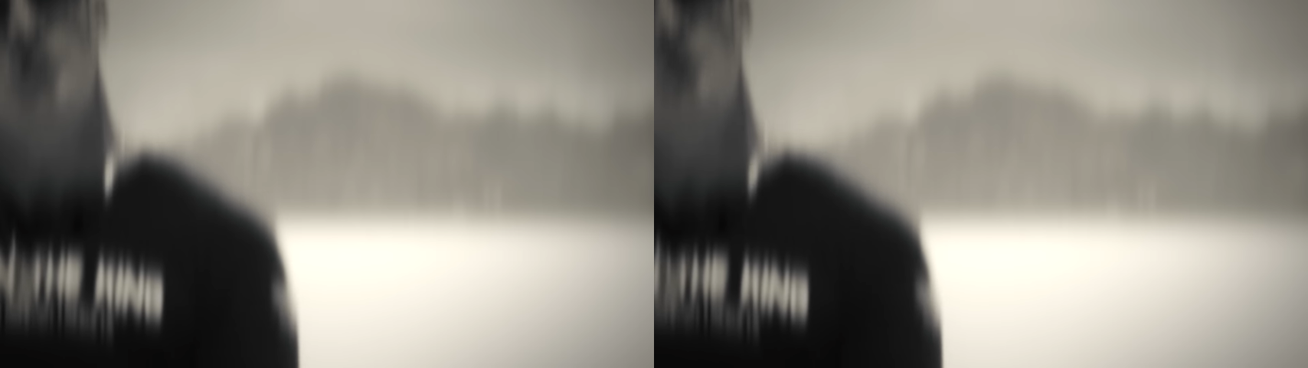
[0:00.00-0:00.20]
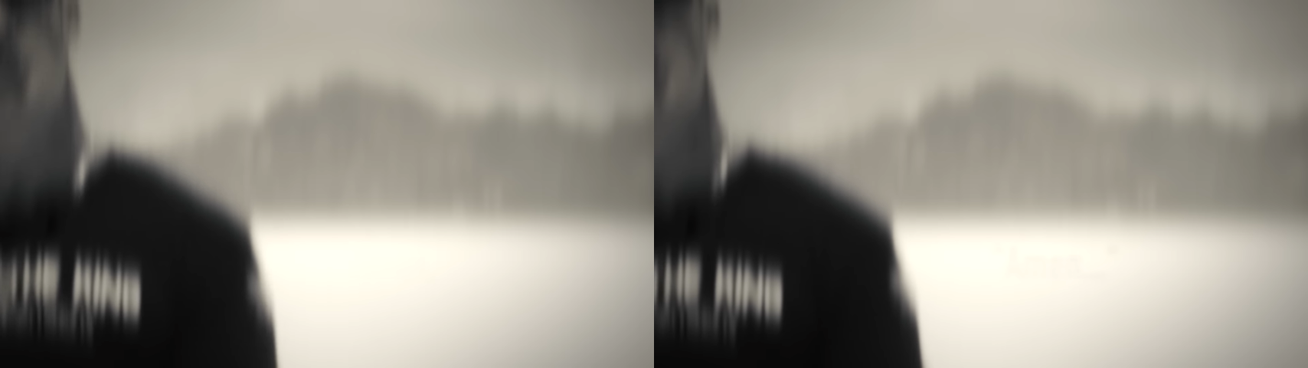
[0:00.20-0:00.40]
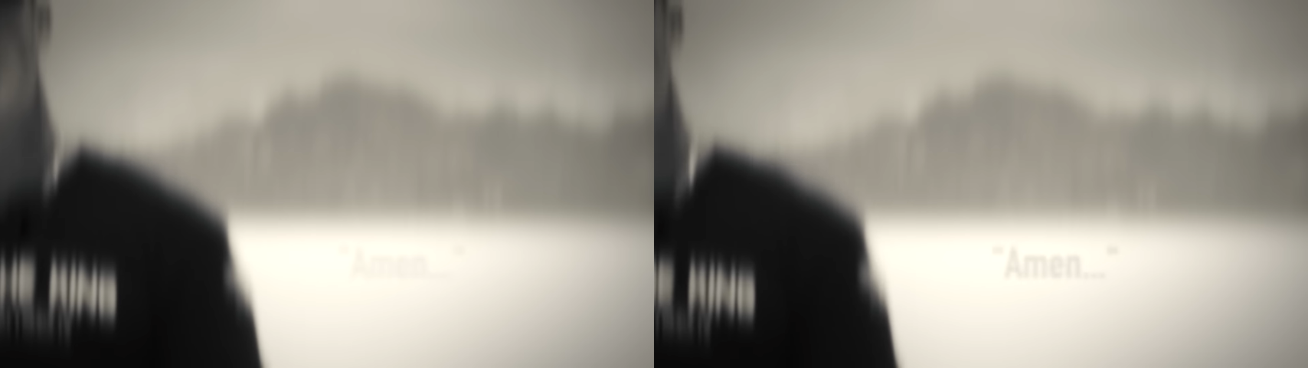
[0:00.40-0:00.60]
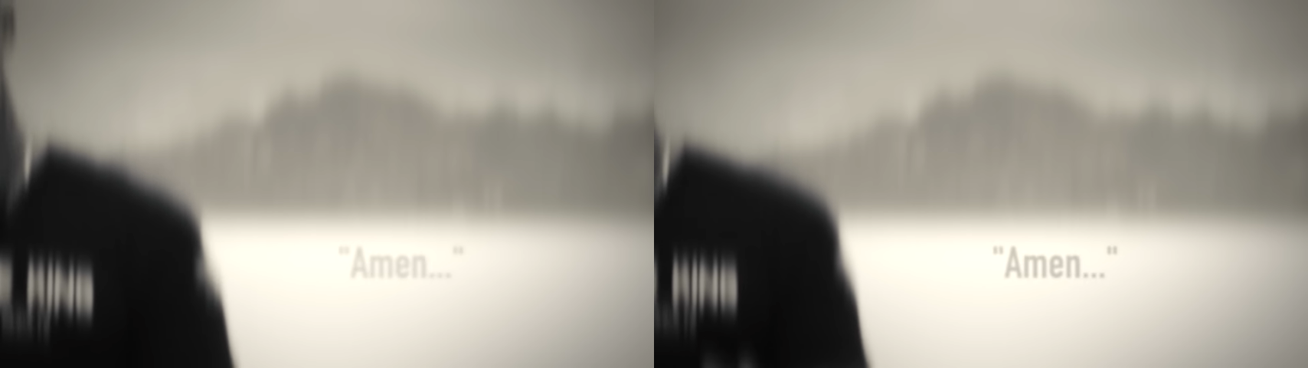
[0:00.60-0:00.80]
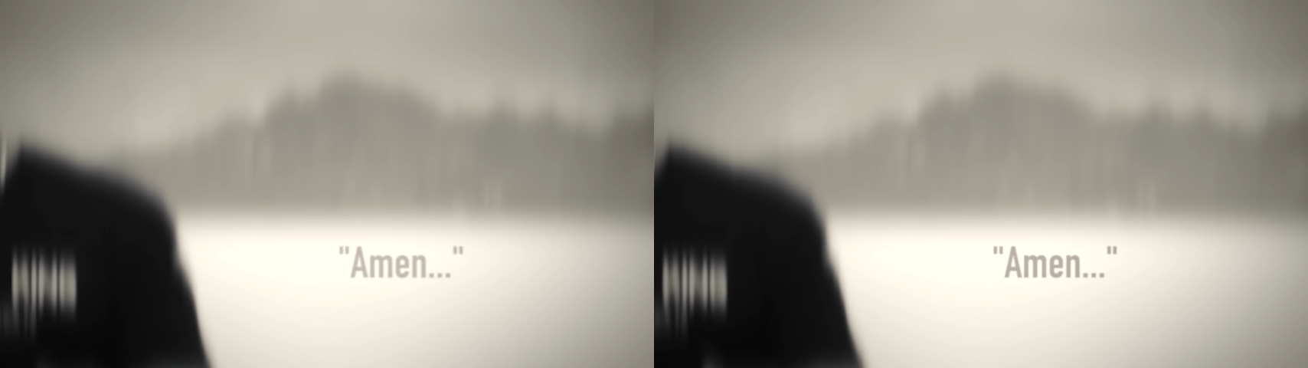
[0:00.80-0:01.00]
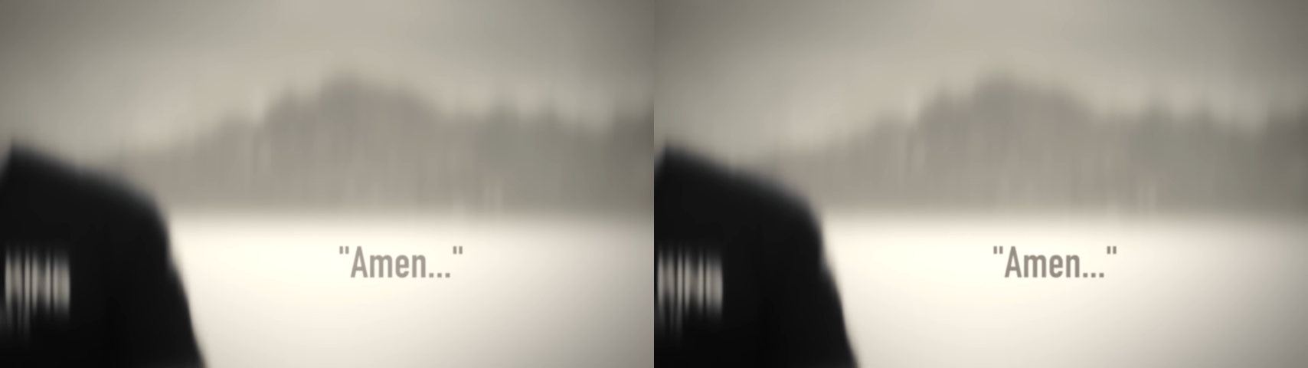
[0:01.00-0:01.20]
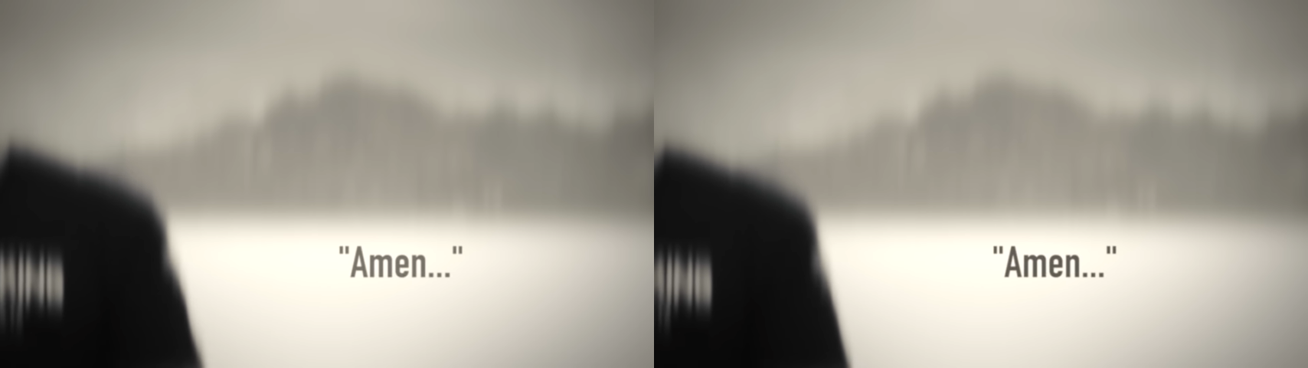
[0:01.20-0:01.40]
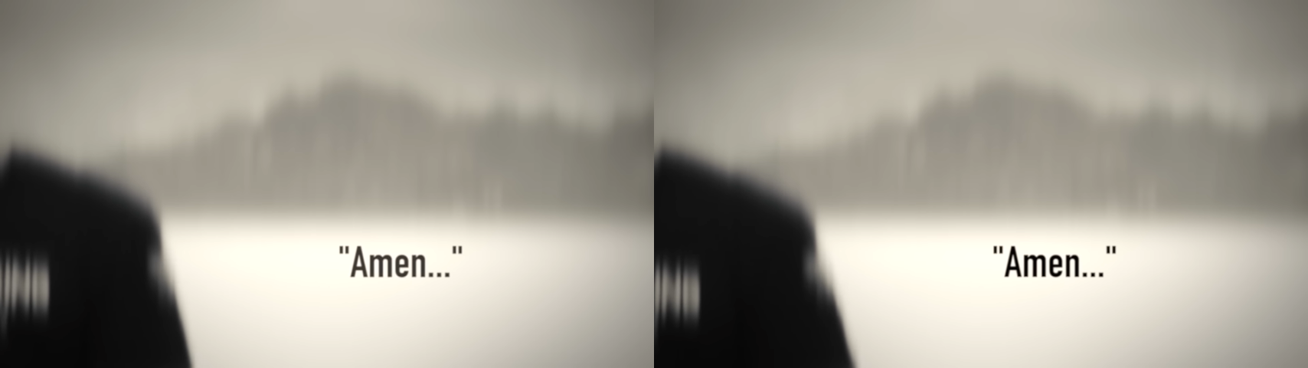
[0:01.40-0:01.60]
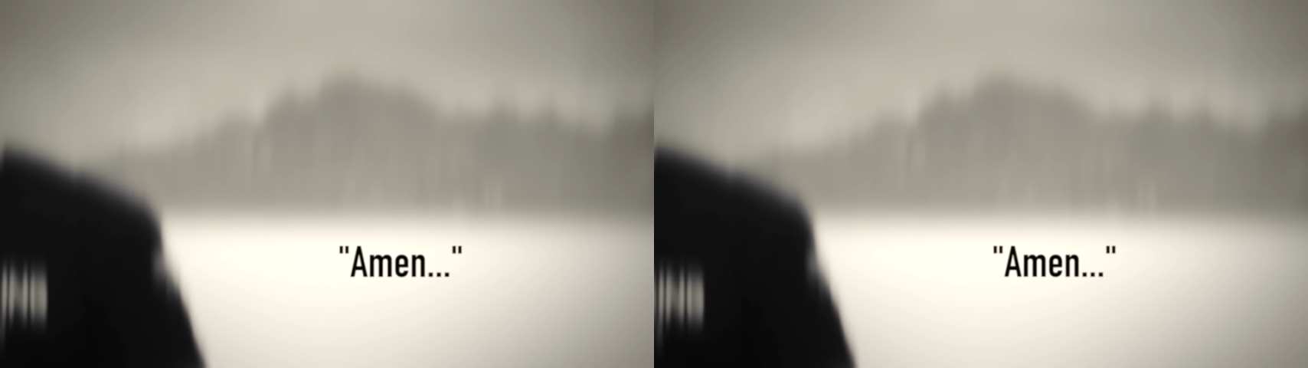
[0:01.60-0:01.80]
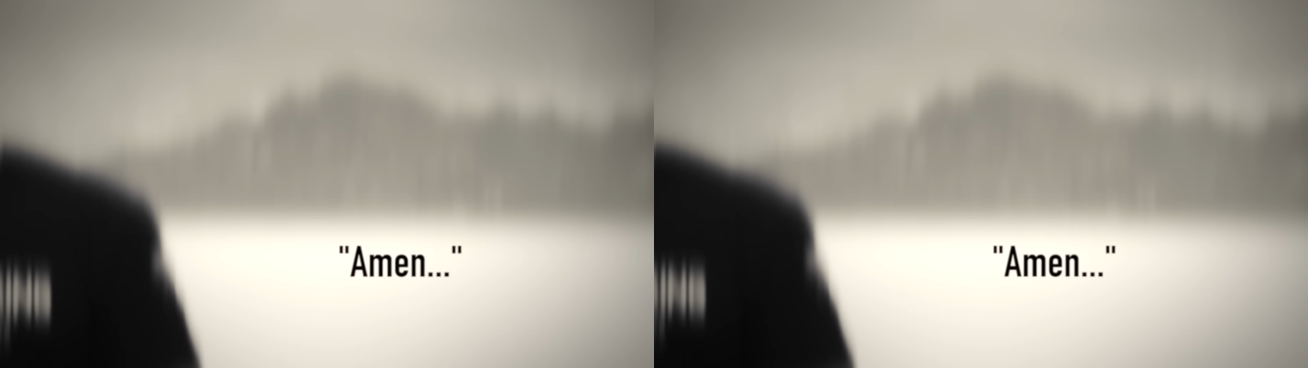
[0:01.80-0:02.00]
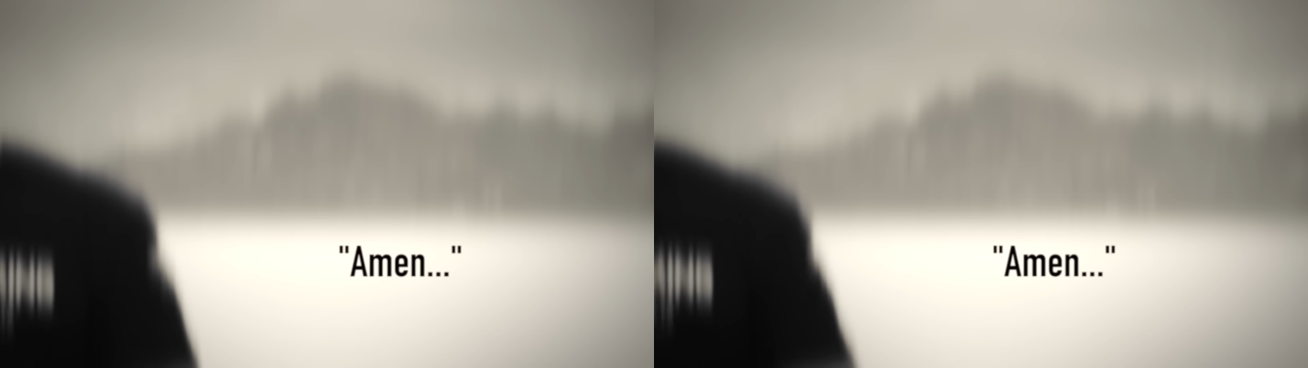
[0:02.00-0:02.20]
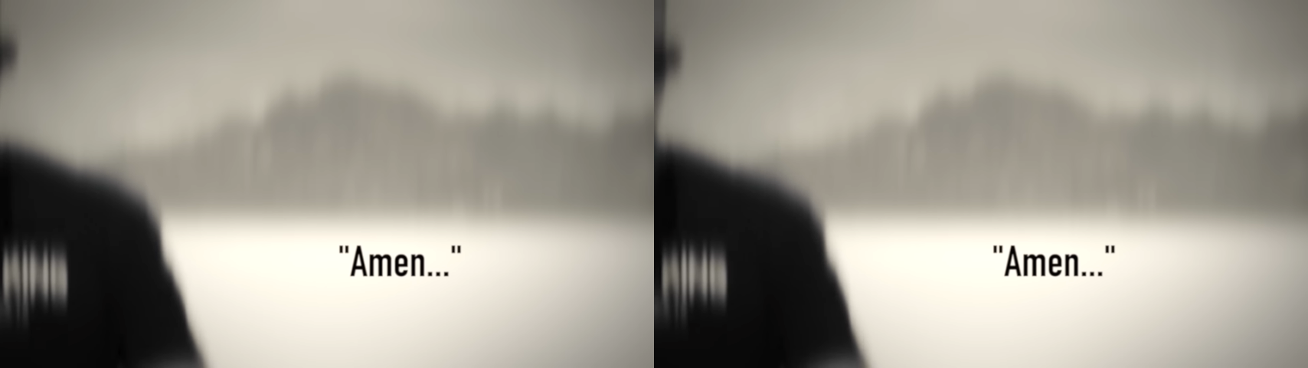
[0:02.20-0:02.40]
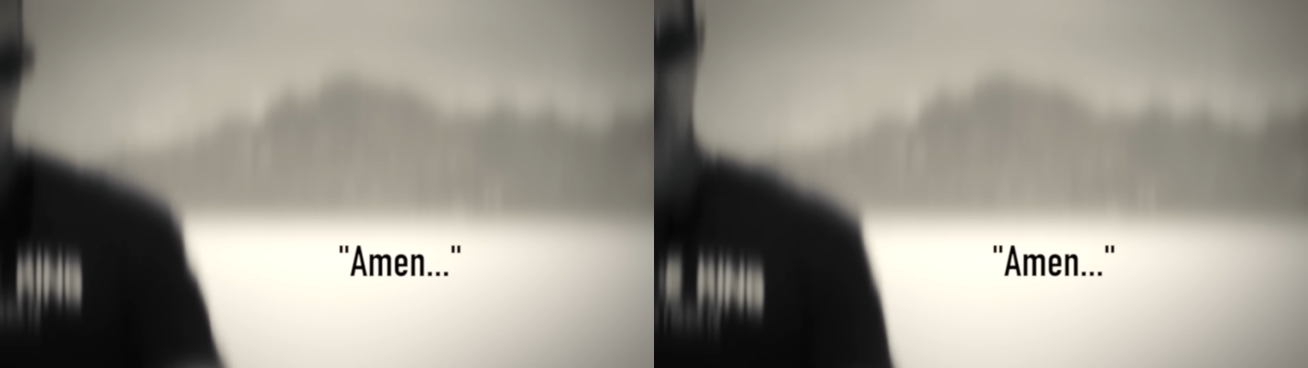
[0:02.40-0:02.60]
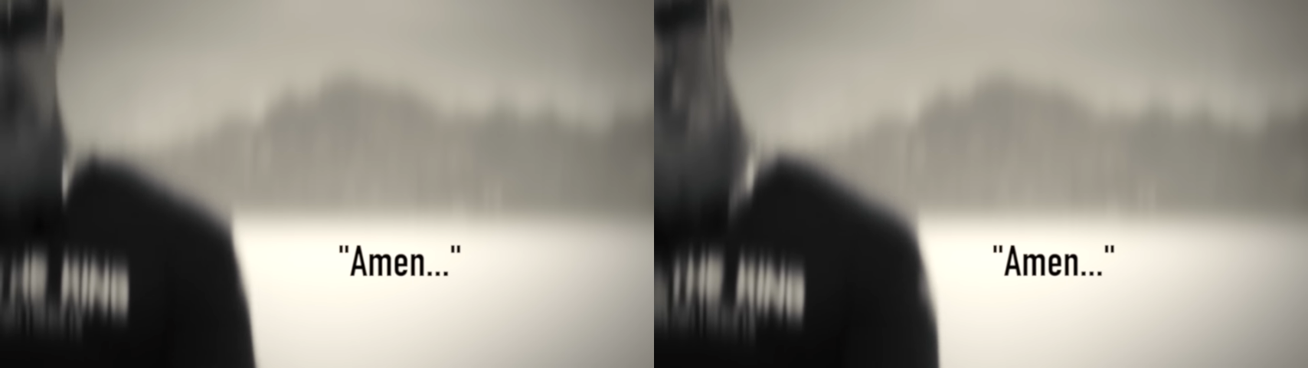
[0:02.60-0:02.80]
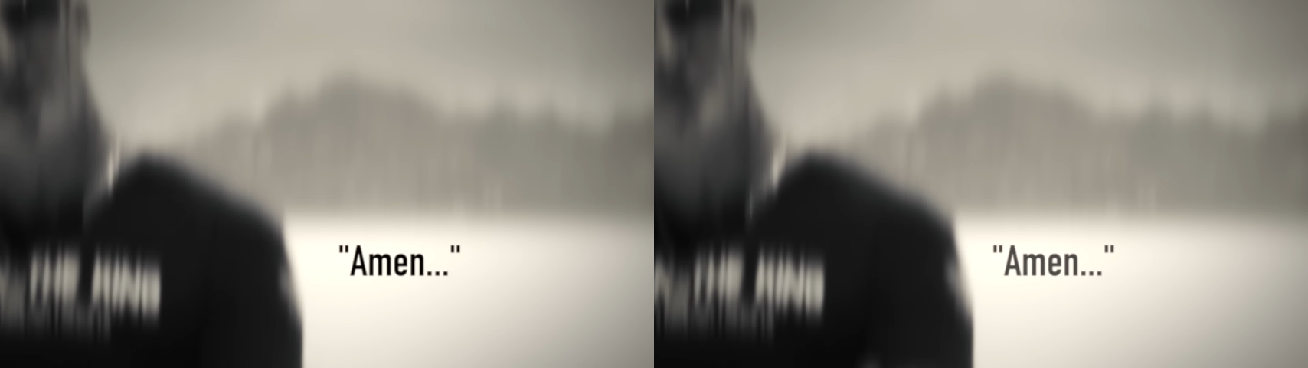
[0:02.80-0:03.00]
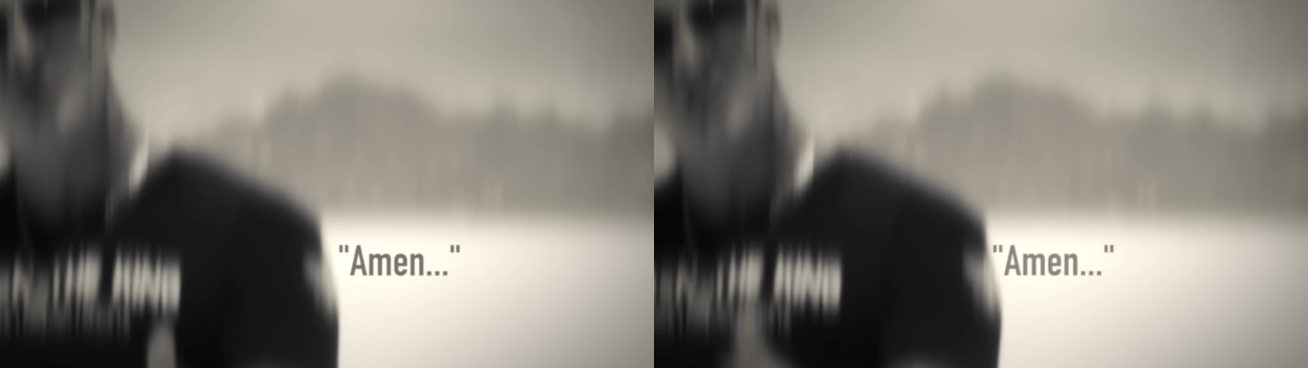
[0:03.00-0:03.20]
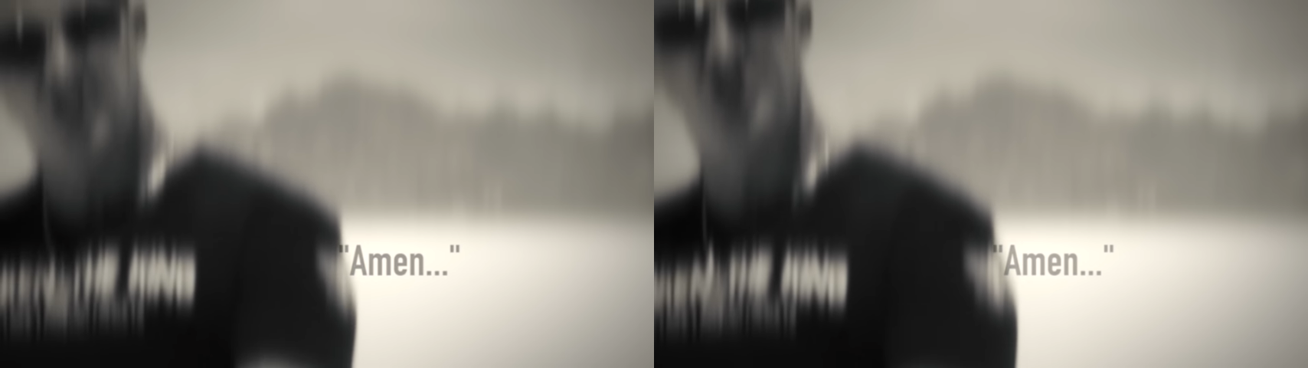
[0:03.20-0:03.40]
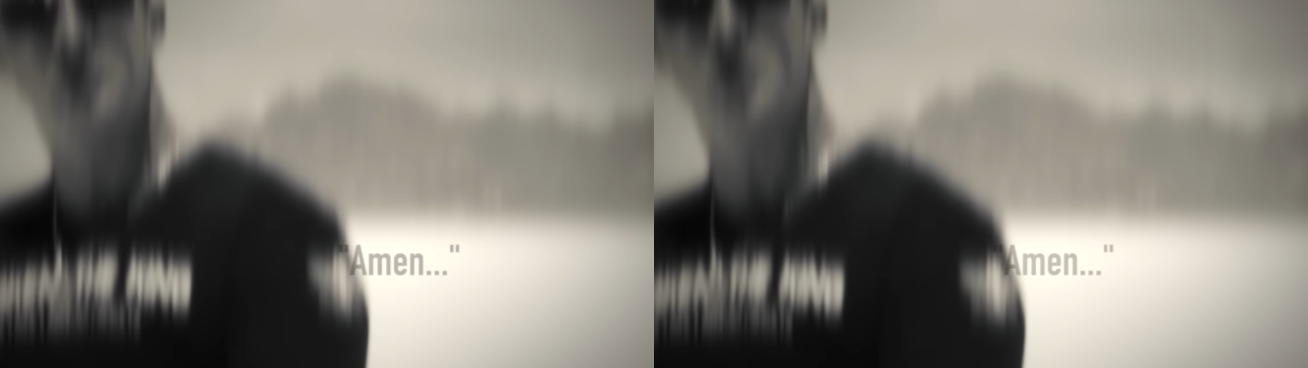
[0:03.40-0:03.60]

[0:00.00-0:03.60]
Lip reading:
(no speaker visible)